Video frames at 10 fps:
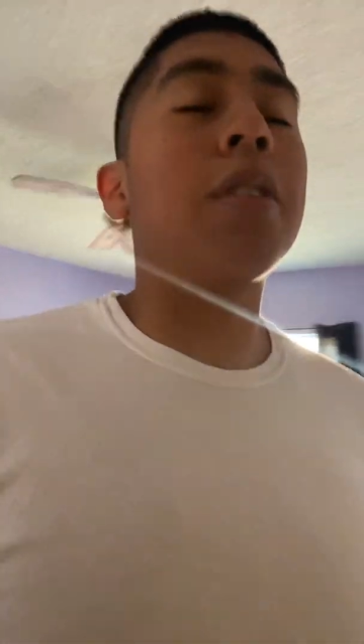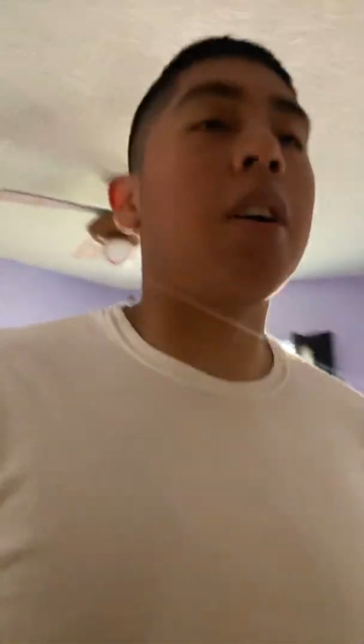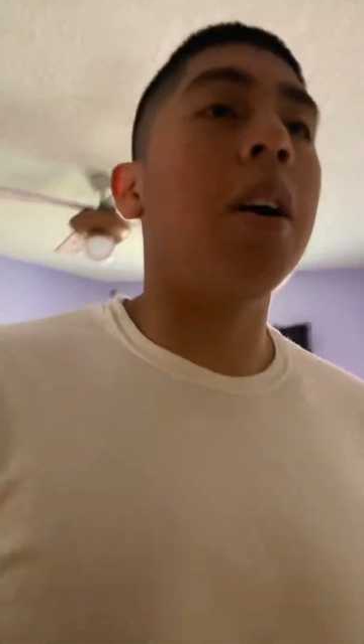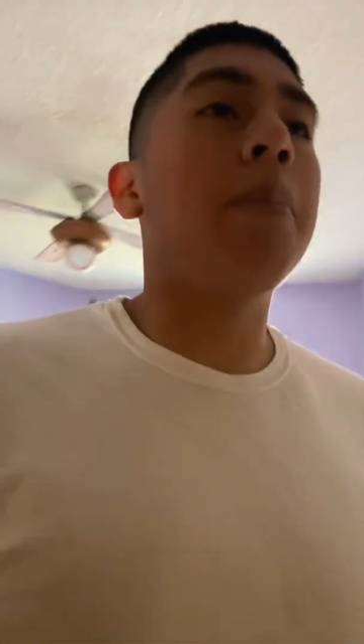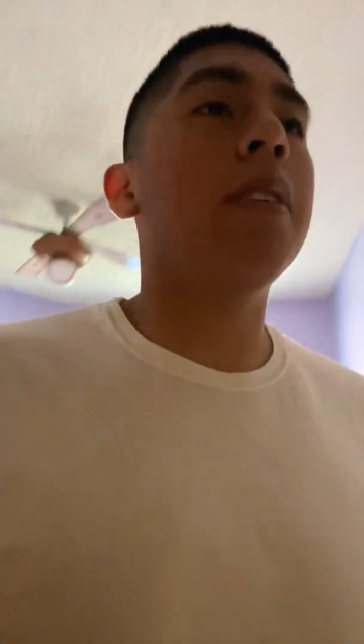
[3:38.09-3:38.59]

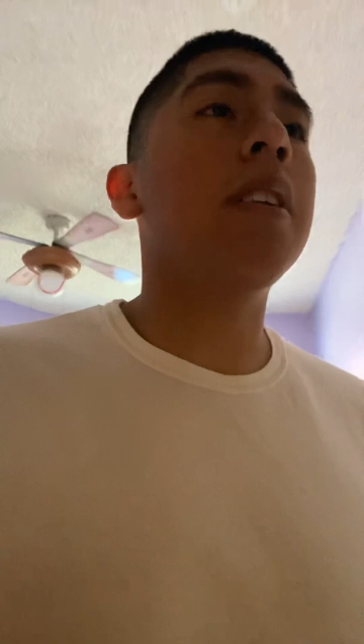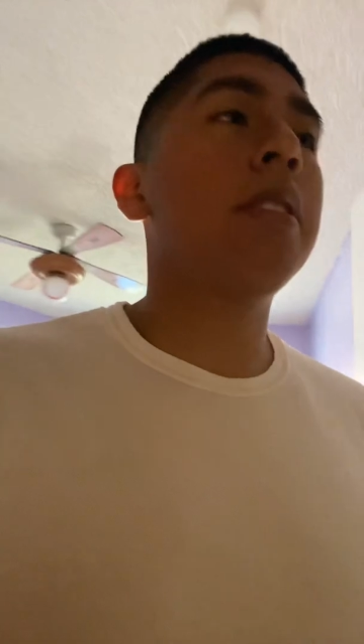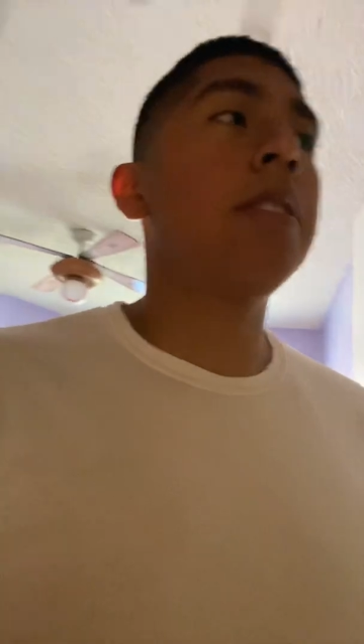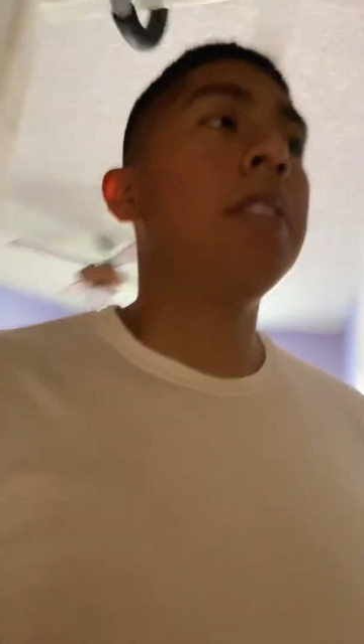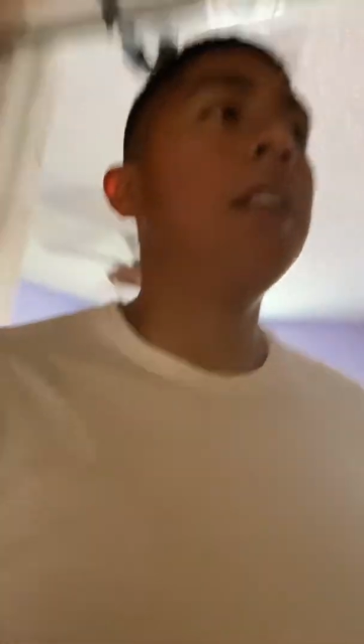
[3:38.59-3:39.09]

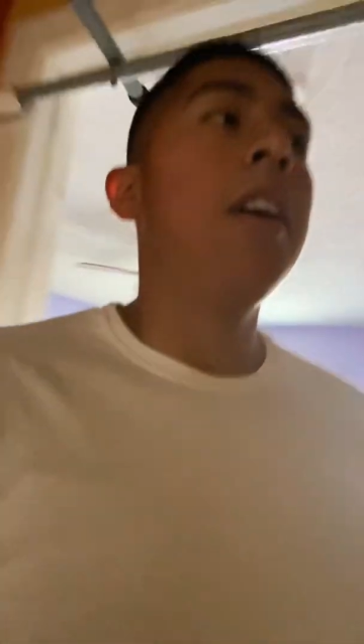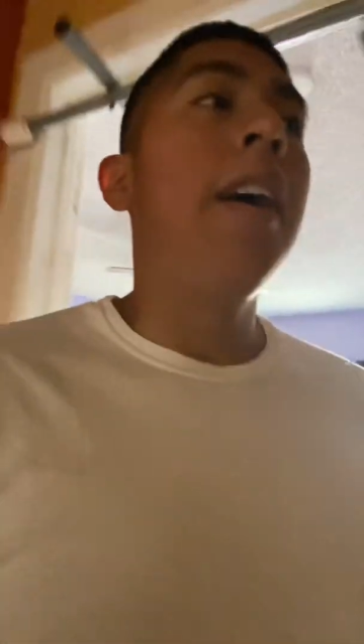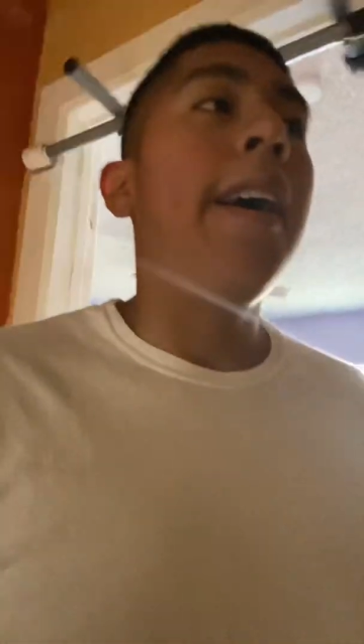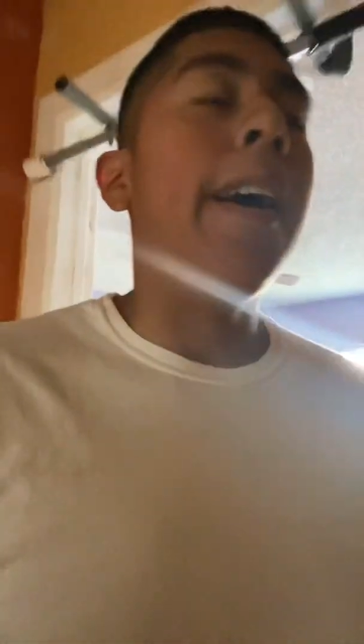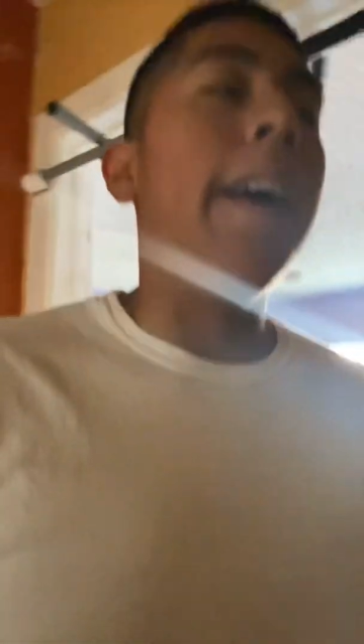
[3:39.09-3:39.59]
complex,
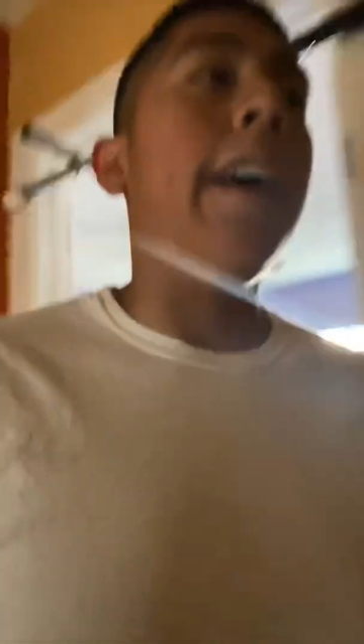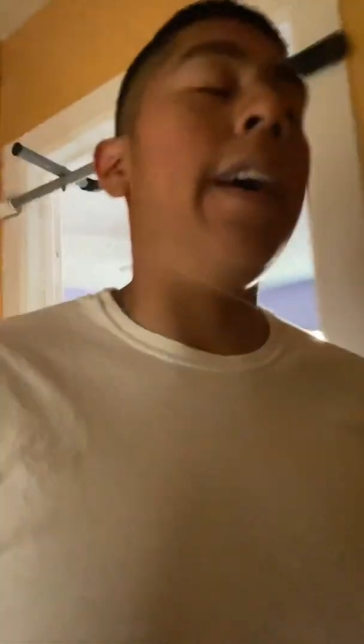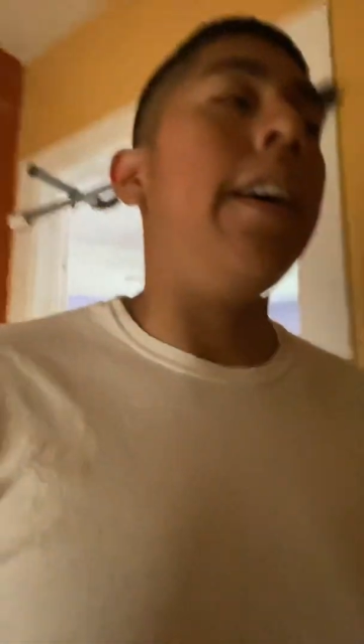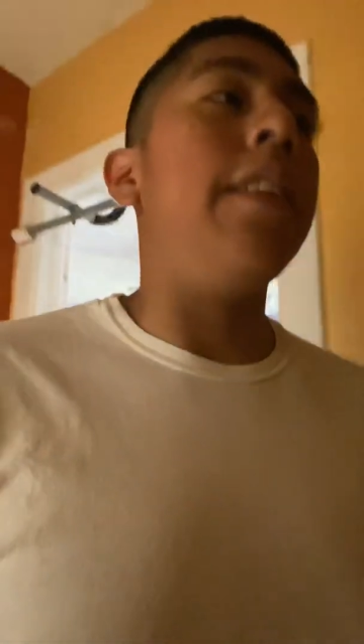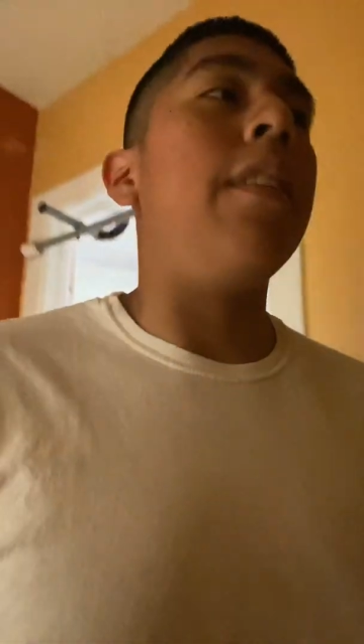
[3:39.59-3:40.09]

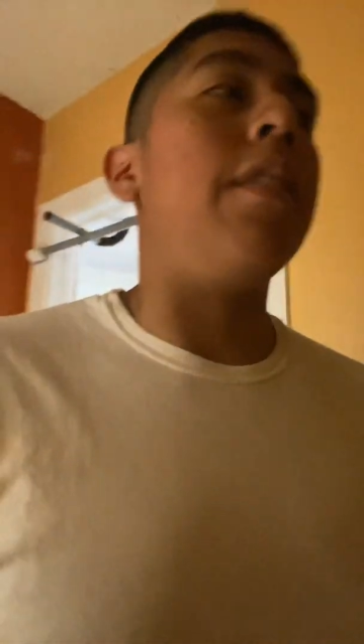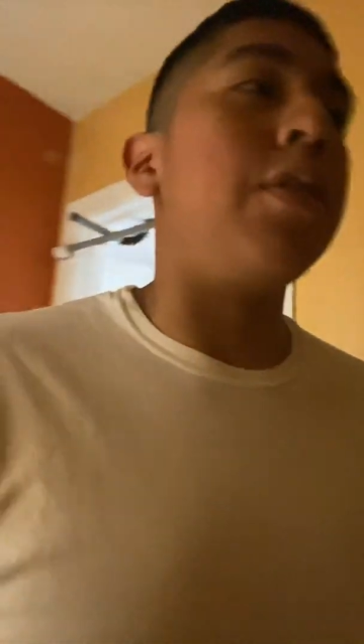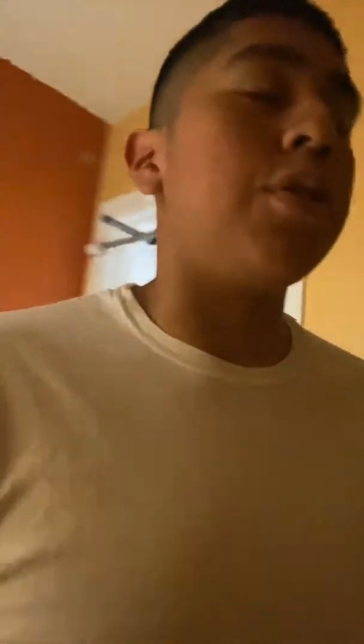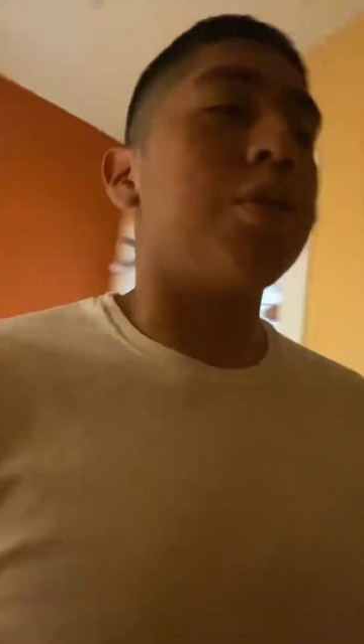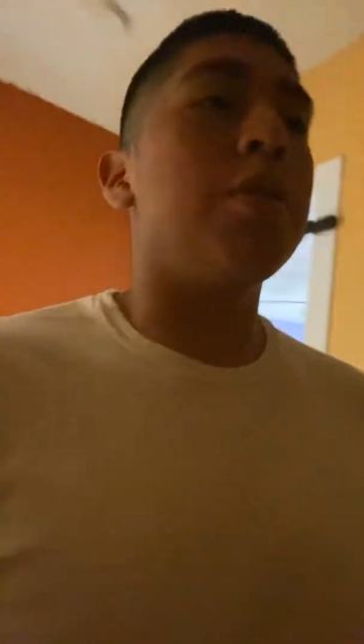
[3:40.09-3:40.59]
and are your
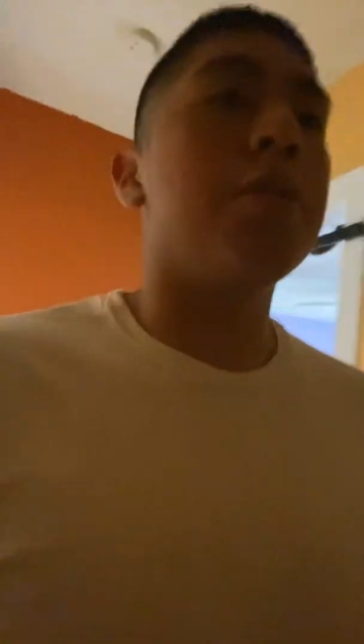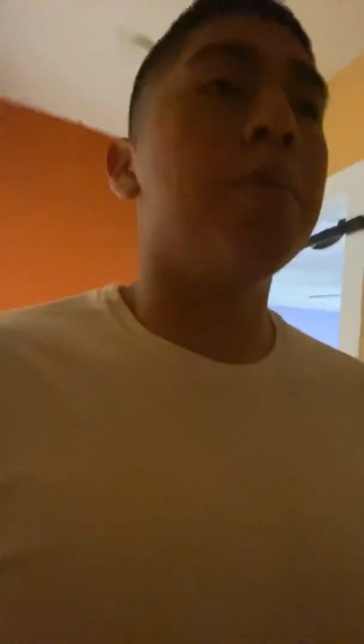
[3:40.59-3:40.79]
shoulder